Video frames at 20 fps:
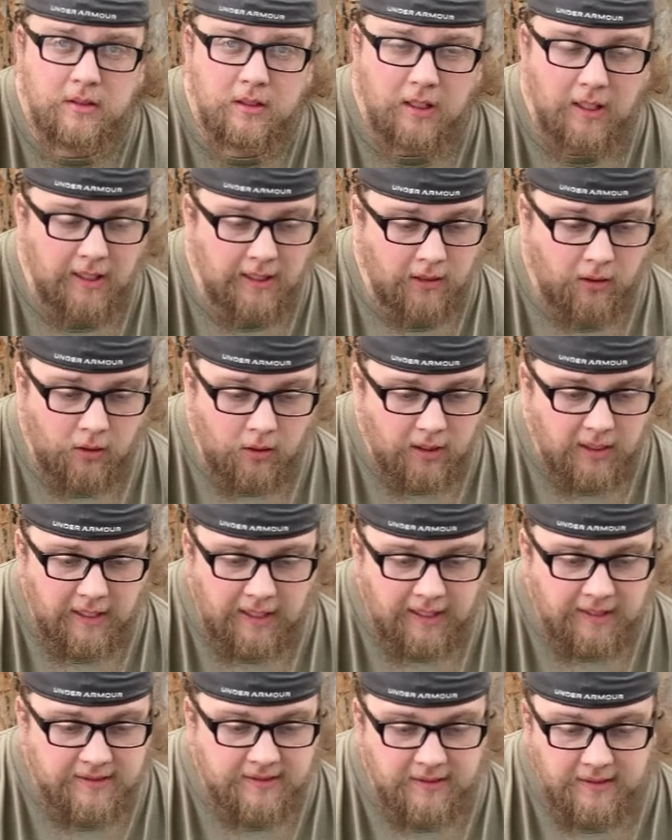And all I
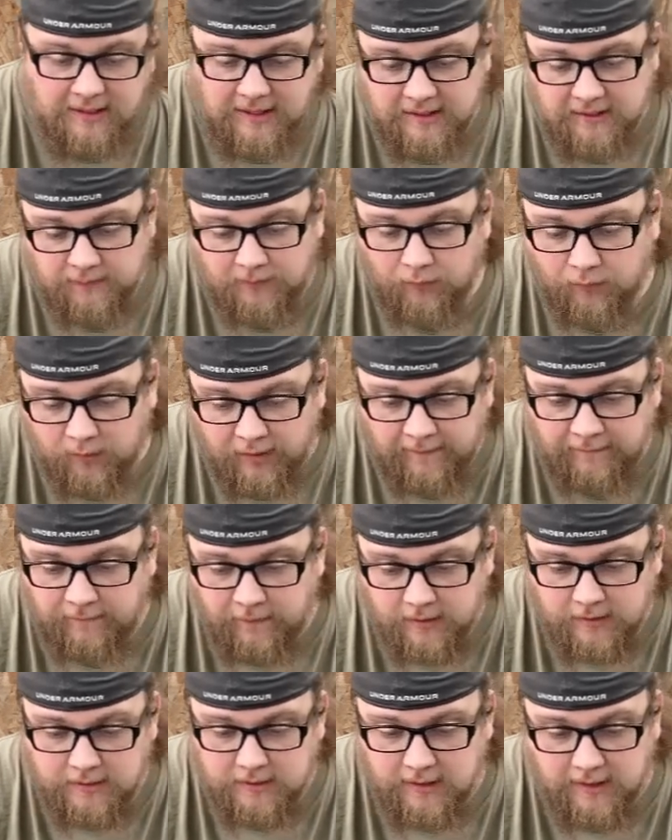asked, I didn't ask for a
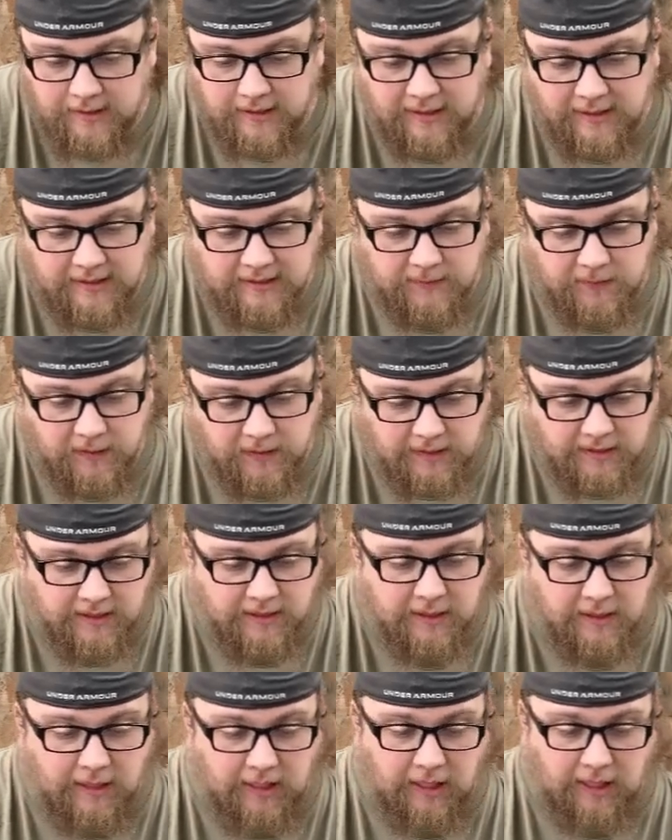refund, I didn't ask for anything.
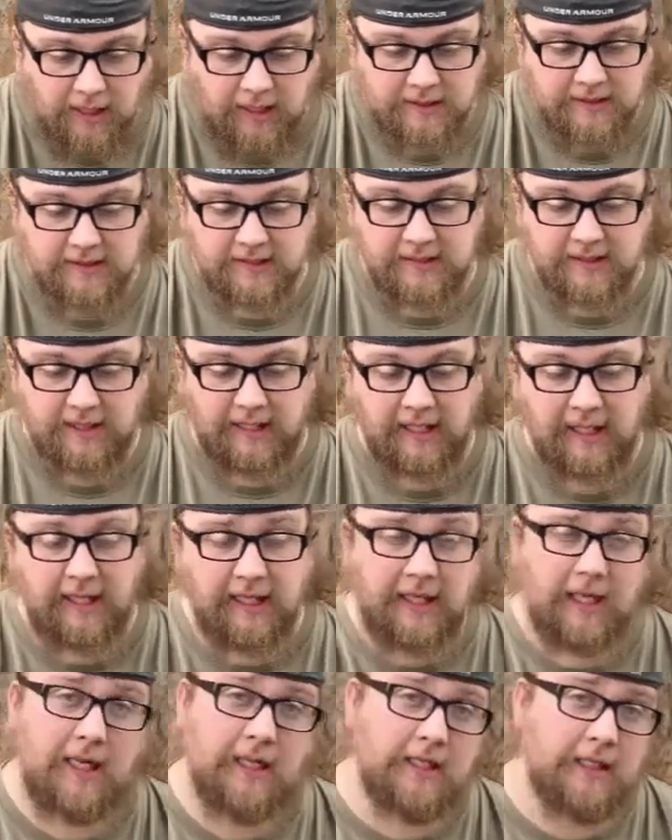I just said,
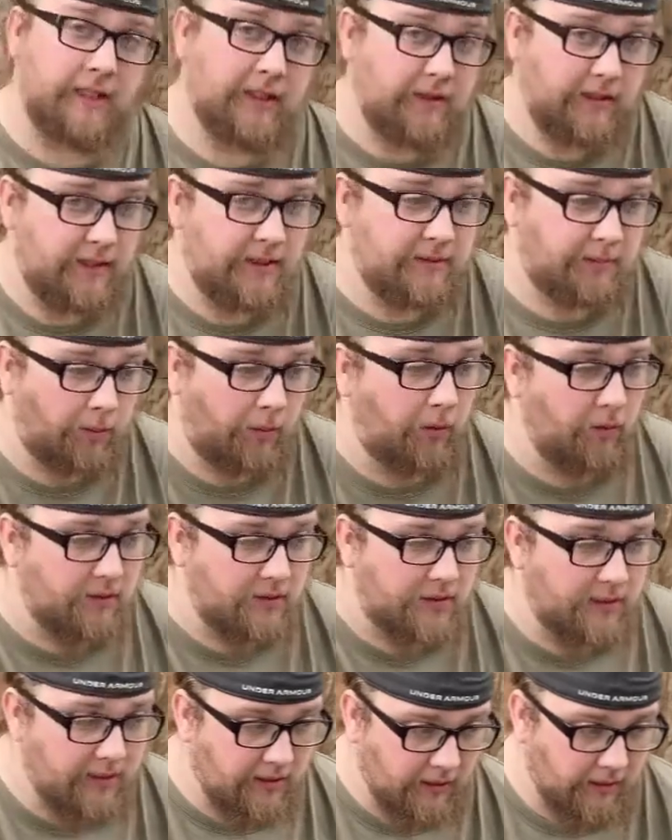hey, I need these parts
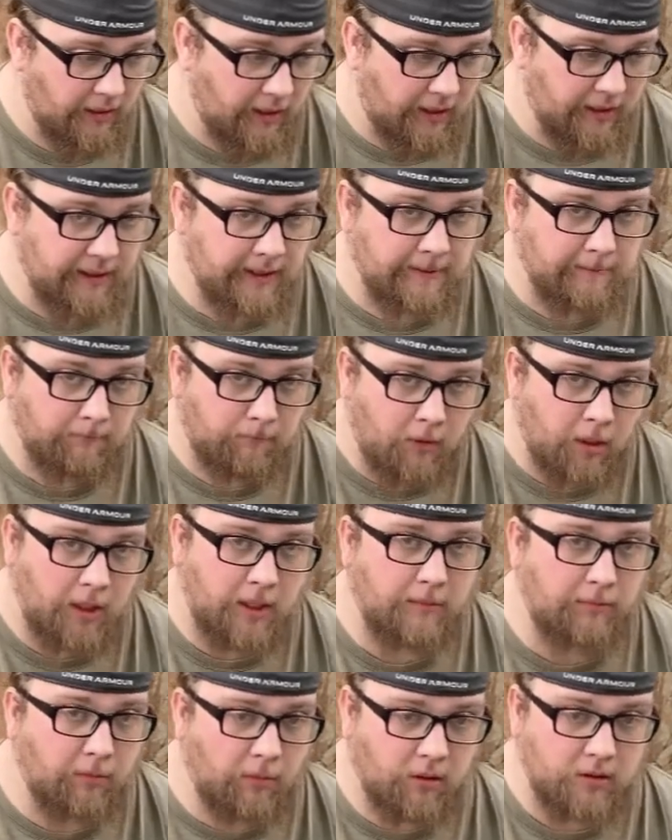here. I need my
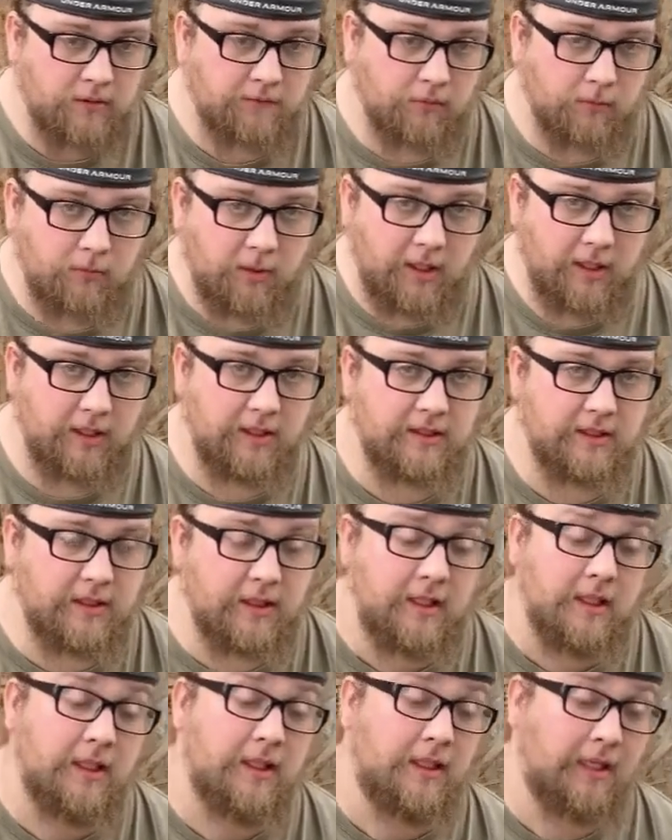parts for my engine
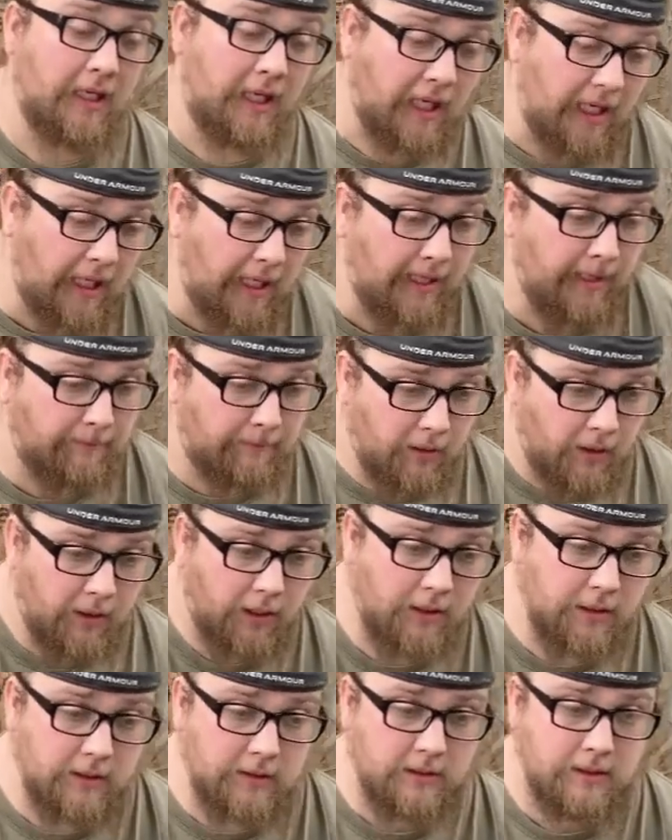that I
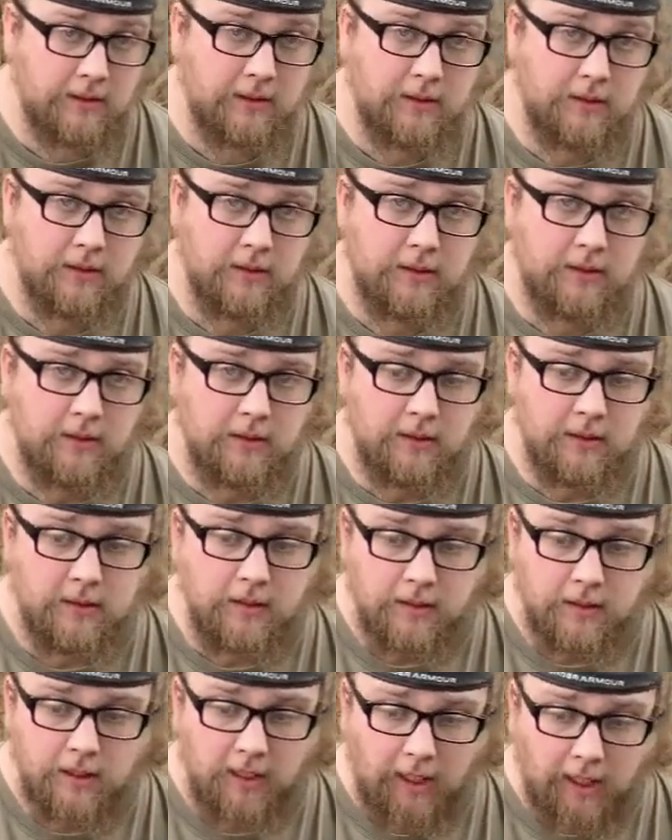bought.
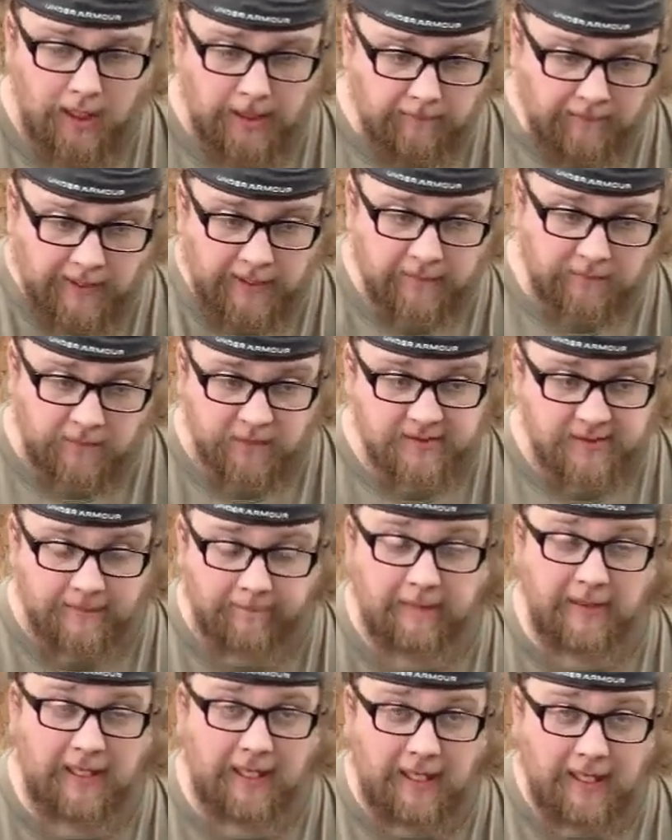I paid for
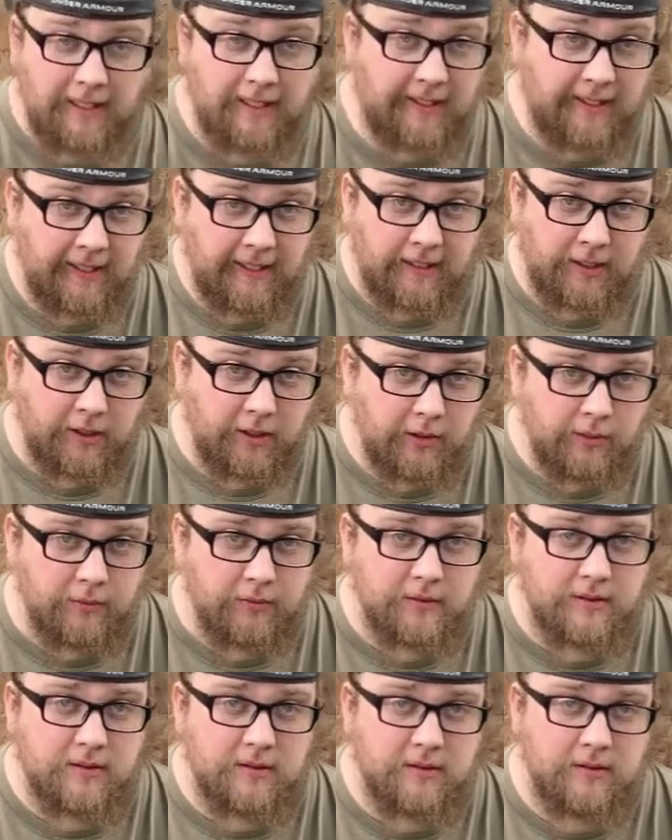something I can't
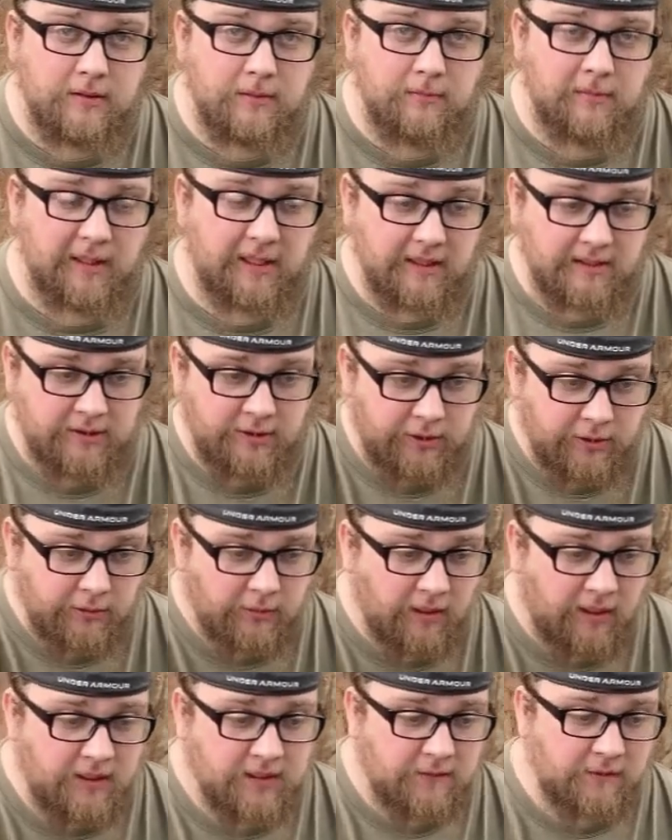use because you
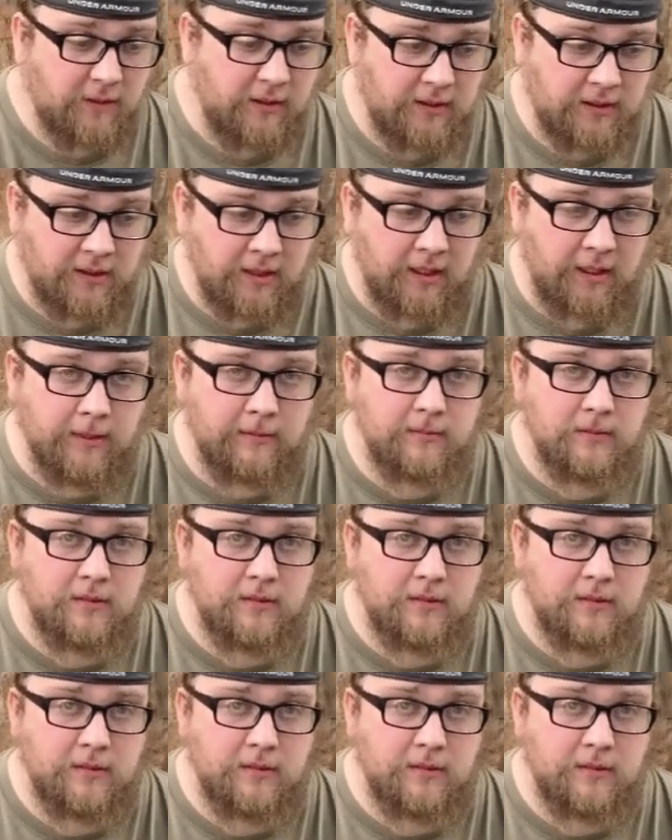guys fucked up.